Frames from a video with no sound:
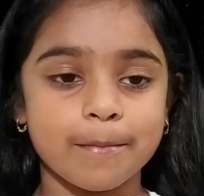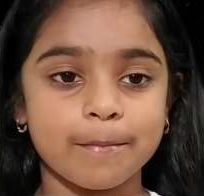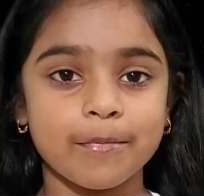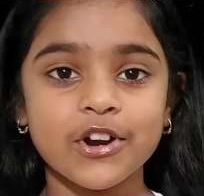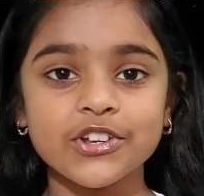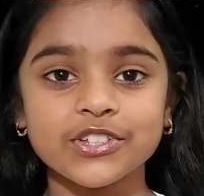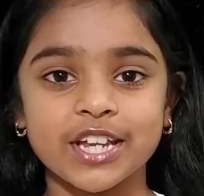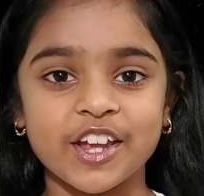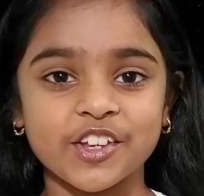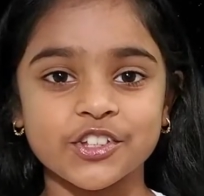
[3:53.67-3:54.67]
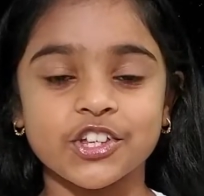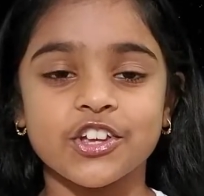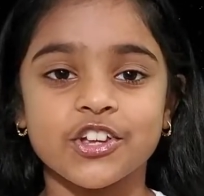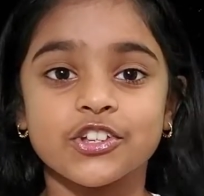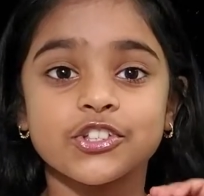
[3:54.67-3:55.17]
Mars takes
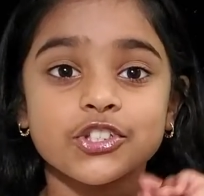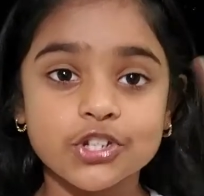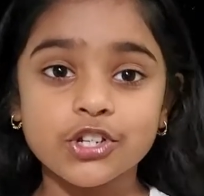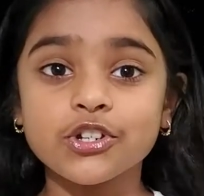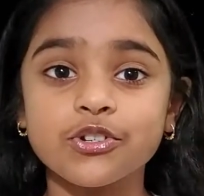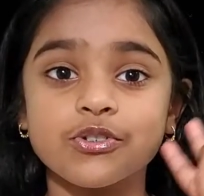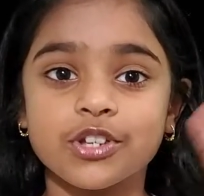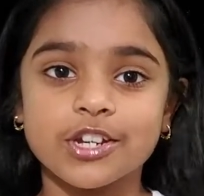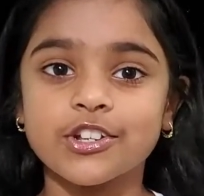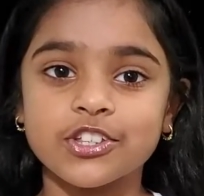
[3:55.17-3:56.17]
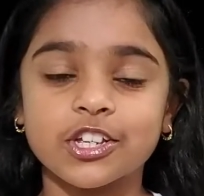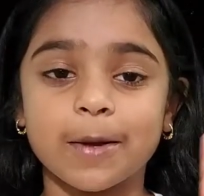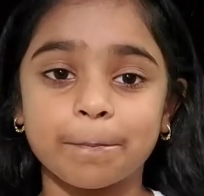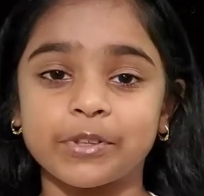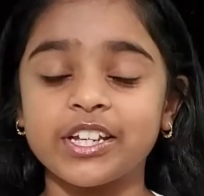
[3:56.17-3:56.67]
2 years to
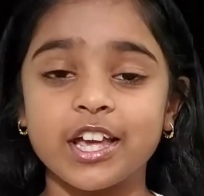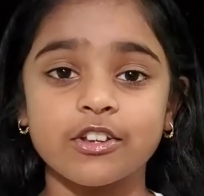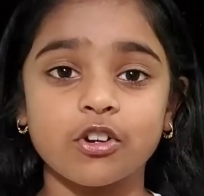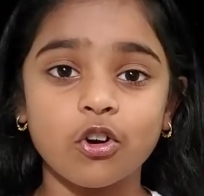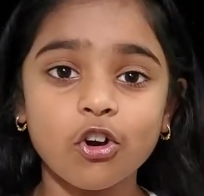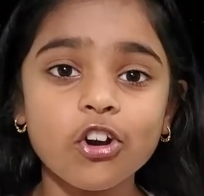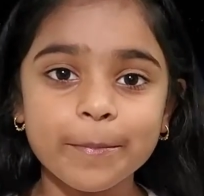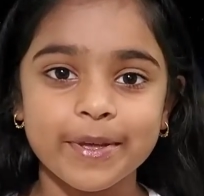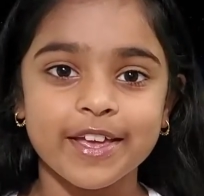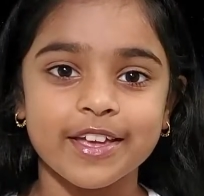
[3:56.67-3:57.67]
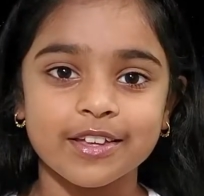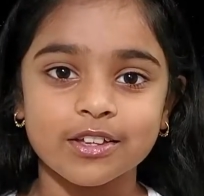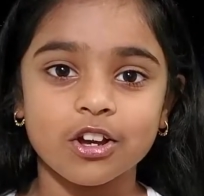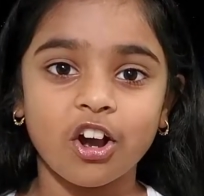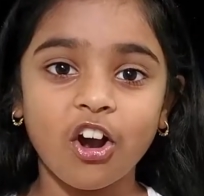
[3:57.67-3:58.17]
complete an orbit.
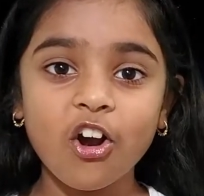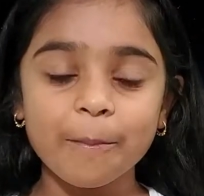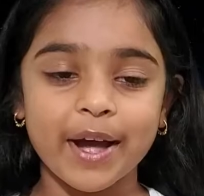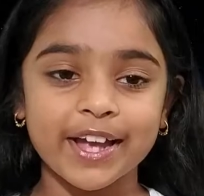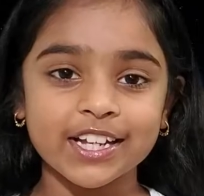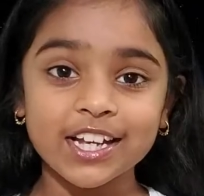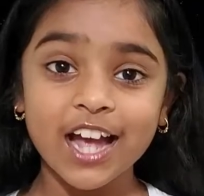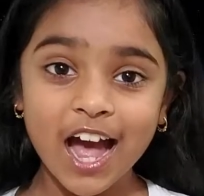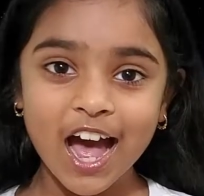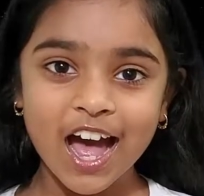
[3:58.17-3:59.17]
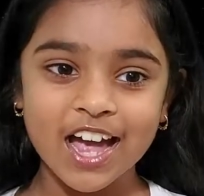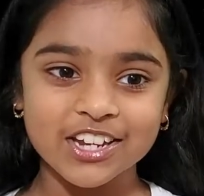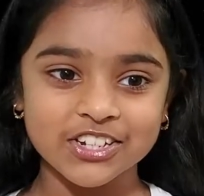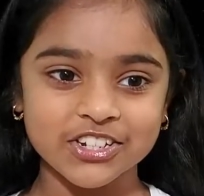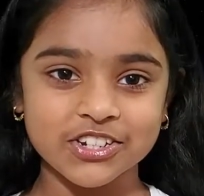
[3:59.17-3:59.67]
Oh my
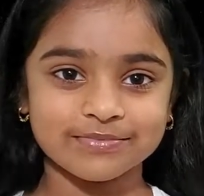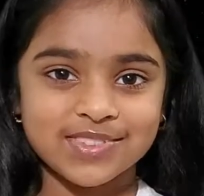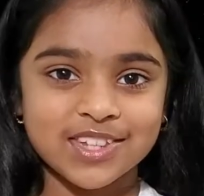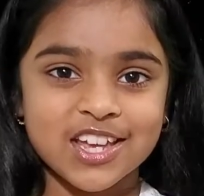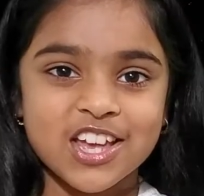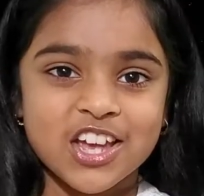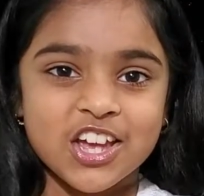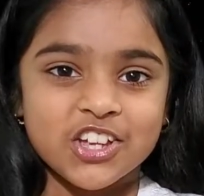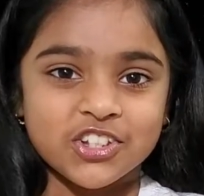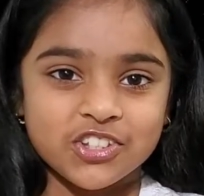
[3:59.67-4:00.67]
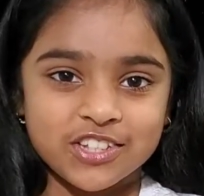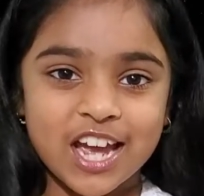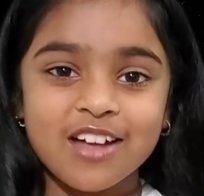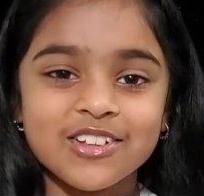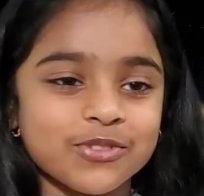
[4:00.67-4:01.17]
gosh!
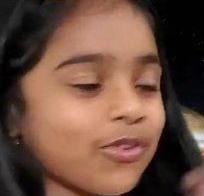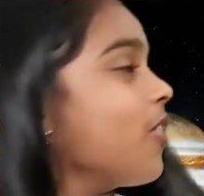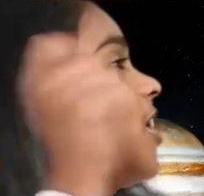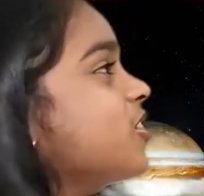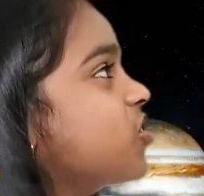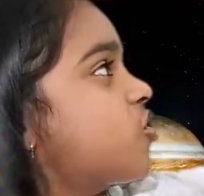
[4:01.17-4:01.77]
Now let's roll on to